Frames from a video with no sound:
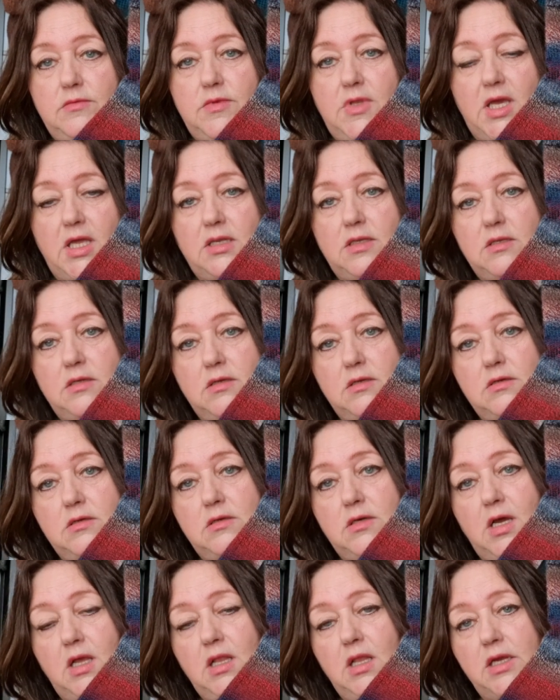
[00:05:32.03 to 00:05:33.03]
then
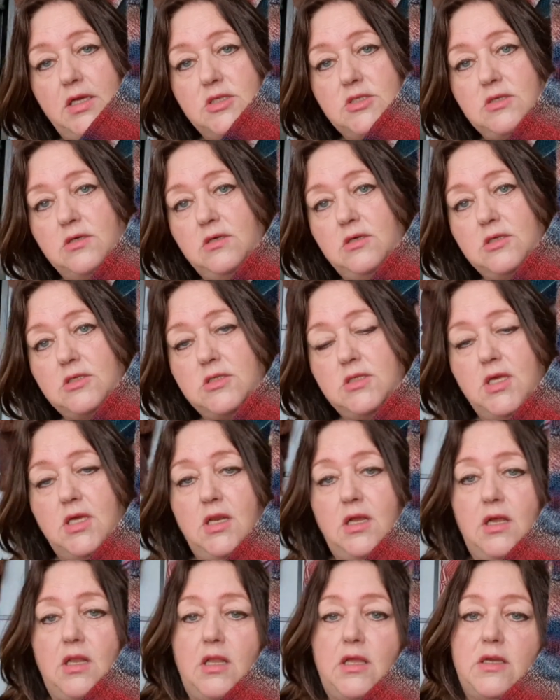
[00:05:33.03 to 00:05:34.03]
I like socks,
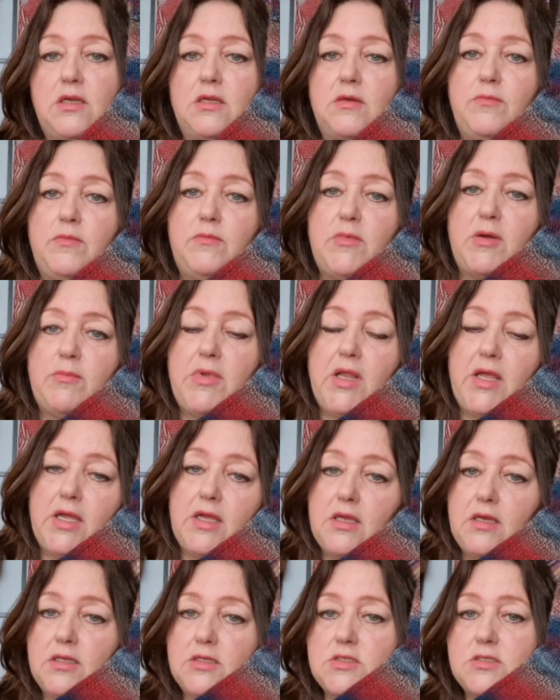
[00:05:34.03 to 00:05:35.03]
then I like my
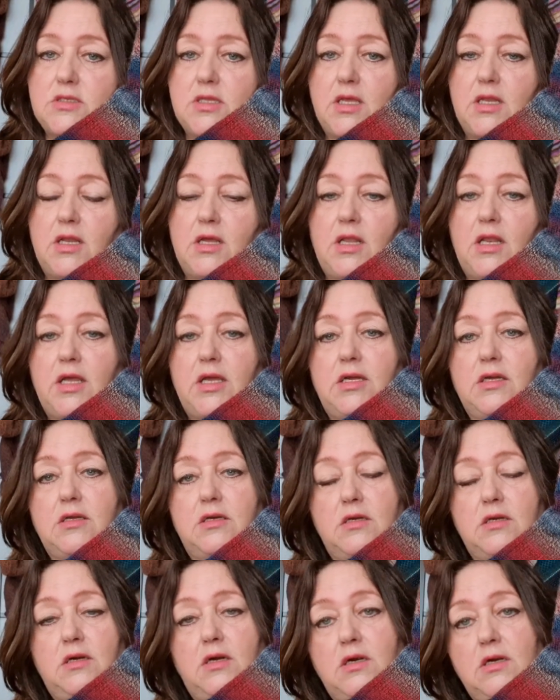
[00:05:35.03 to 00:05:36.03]
blankets, then I like
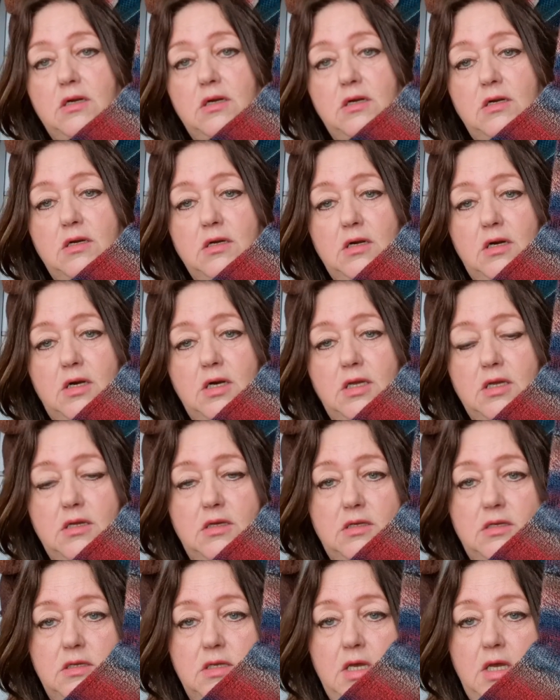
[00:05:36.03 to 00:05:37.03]
a
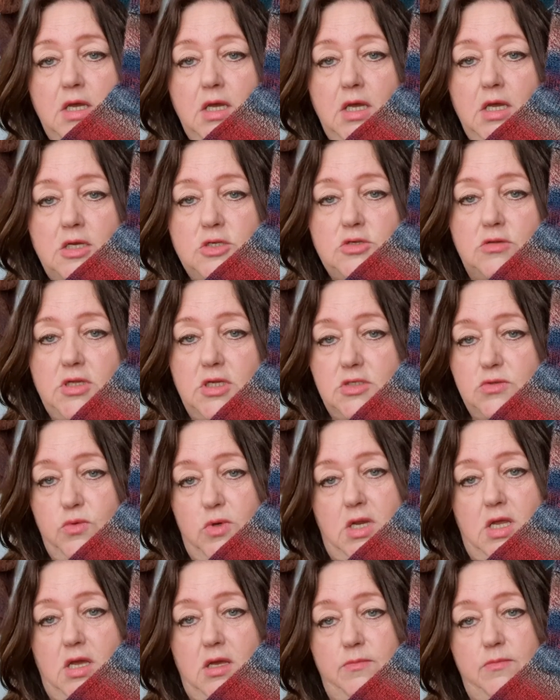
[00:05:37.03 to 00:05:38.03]
cardigan. So that's
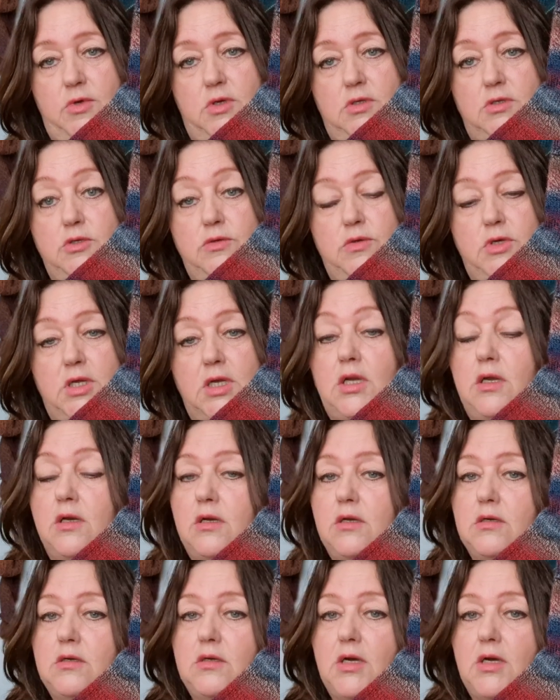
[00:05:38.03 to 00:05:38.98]
what I'm doing.